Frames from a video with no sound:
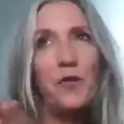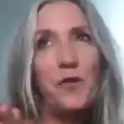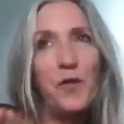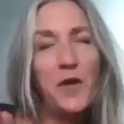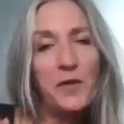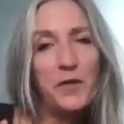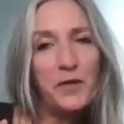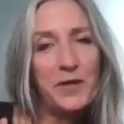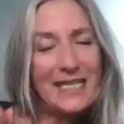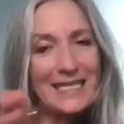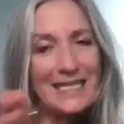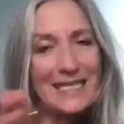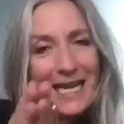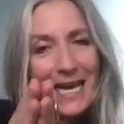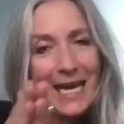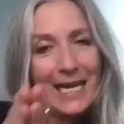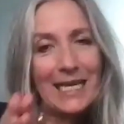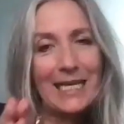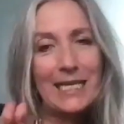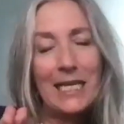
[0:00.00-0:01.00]
50
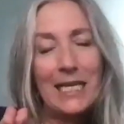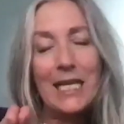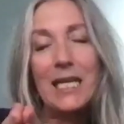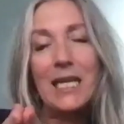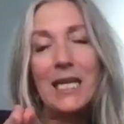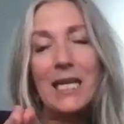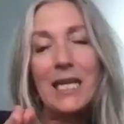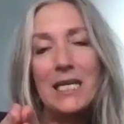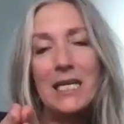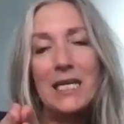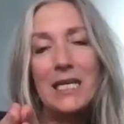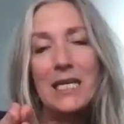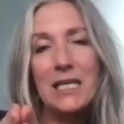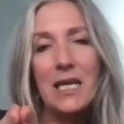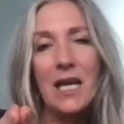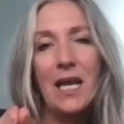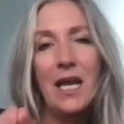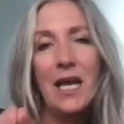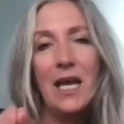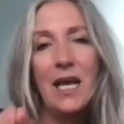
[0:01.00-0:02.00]
techniques
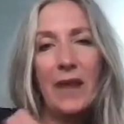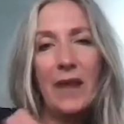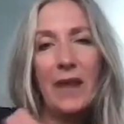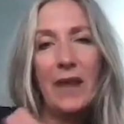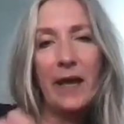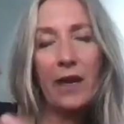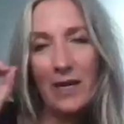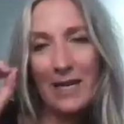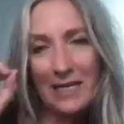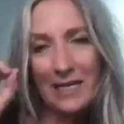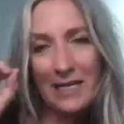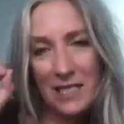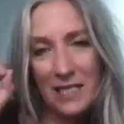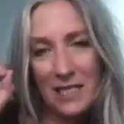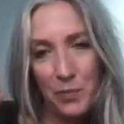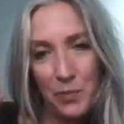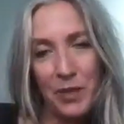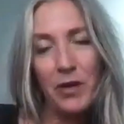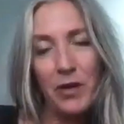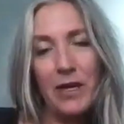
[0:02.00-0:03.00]
that are
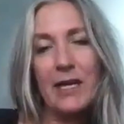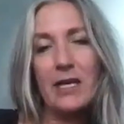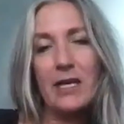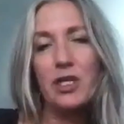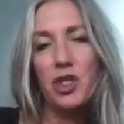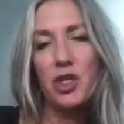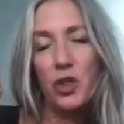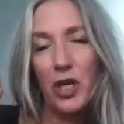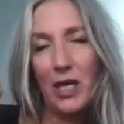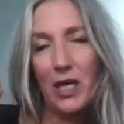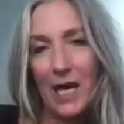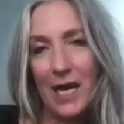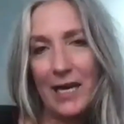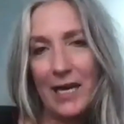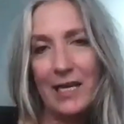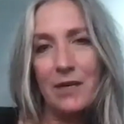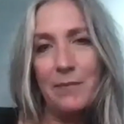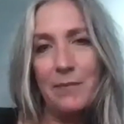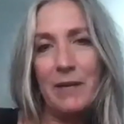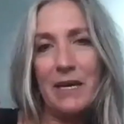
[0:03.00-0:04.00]
experiential
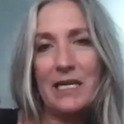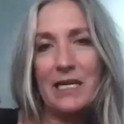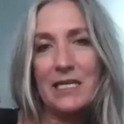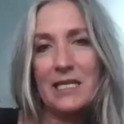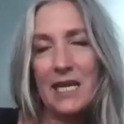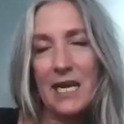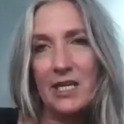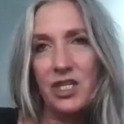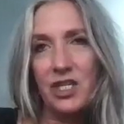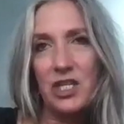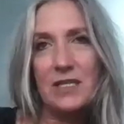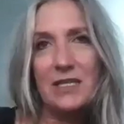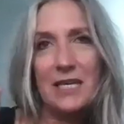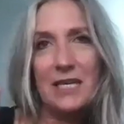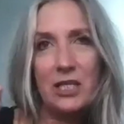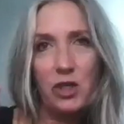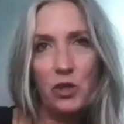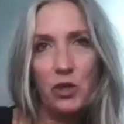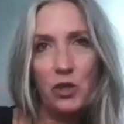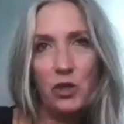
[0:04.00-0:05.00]
guided meditations
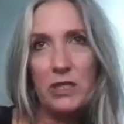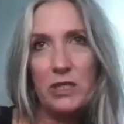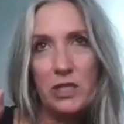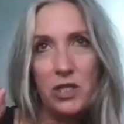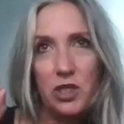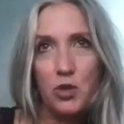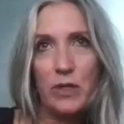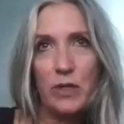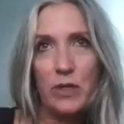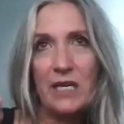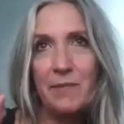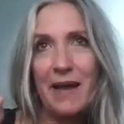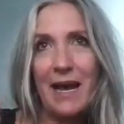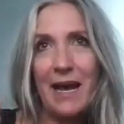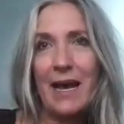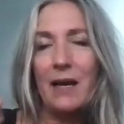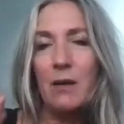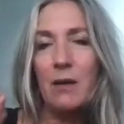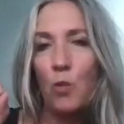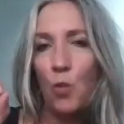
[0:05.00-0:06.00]
that you can stream
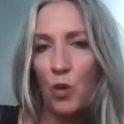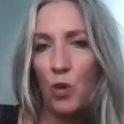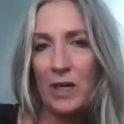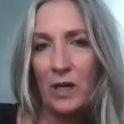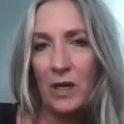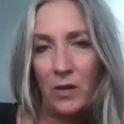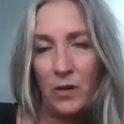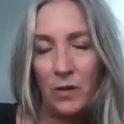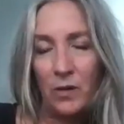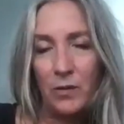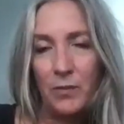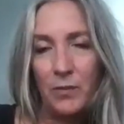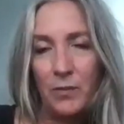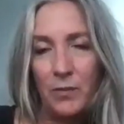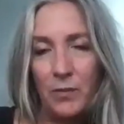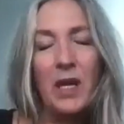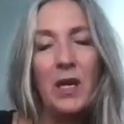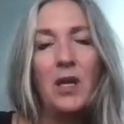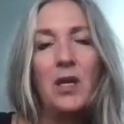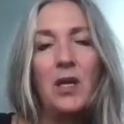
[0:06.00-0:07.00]
at
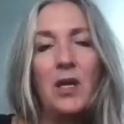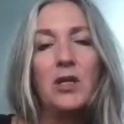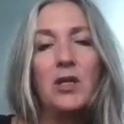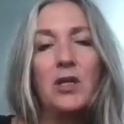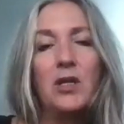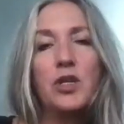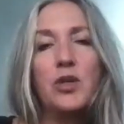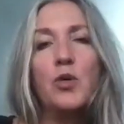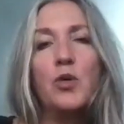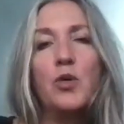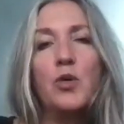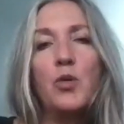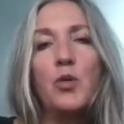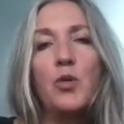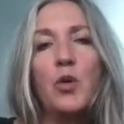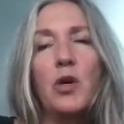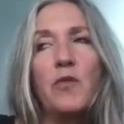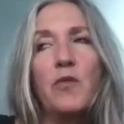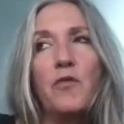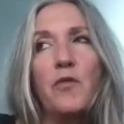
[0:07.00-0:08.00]
will
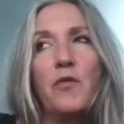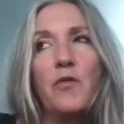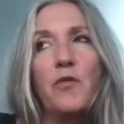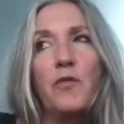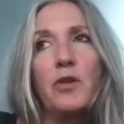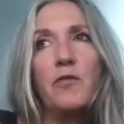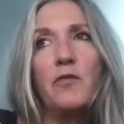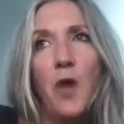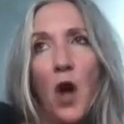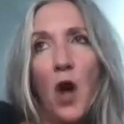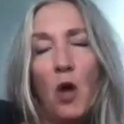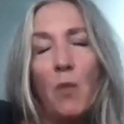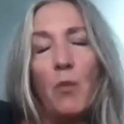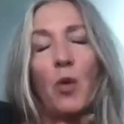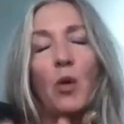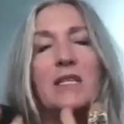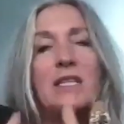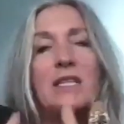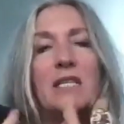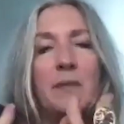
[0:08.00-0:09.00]
to fall
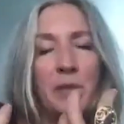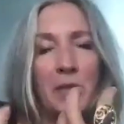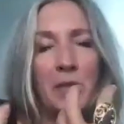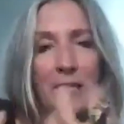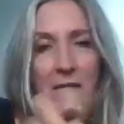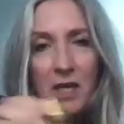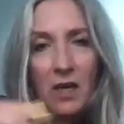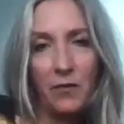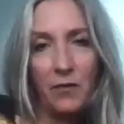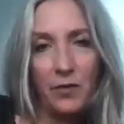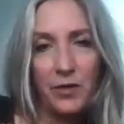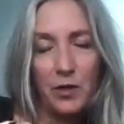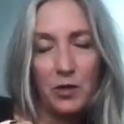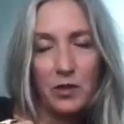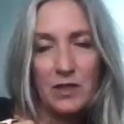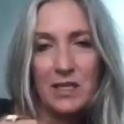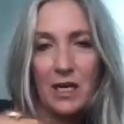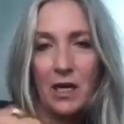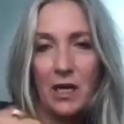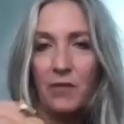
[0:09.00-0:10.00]
more deeply in love with
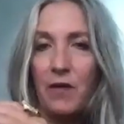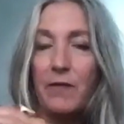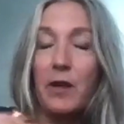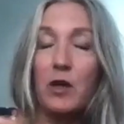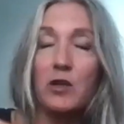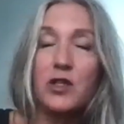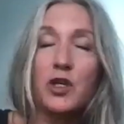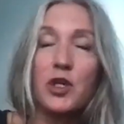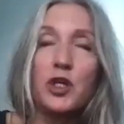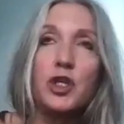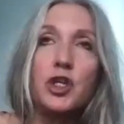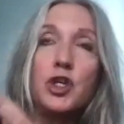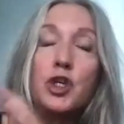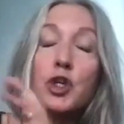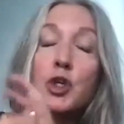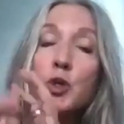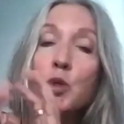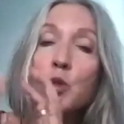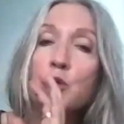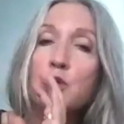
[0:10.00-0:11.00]
yourself. And there's a
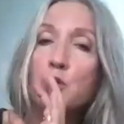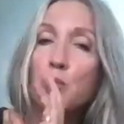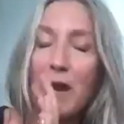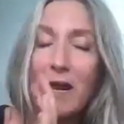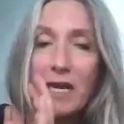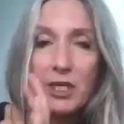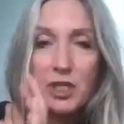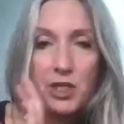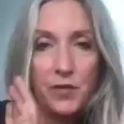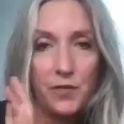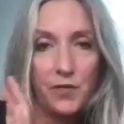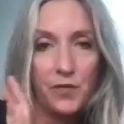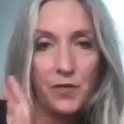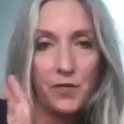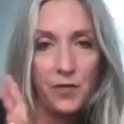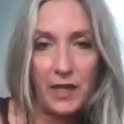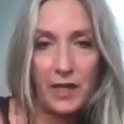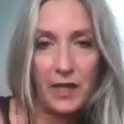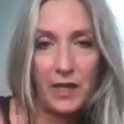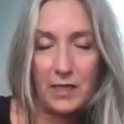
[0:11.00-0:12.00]
huge range of
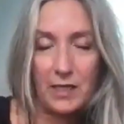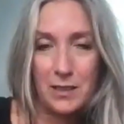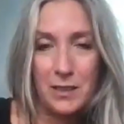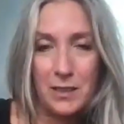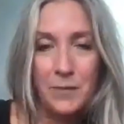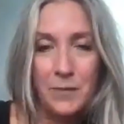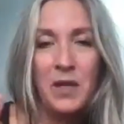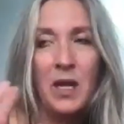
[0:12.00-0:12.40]
things.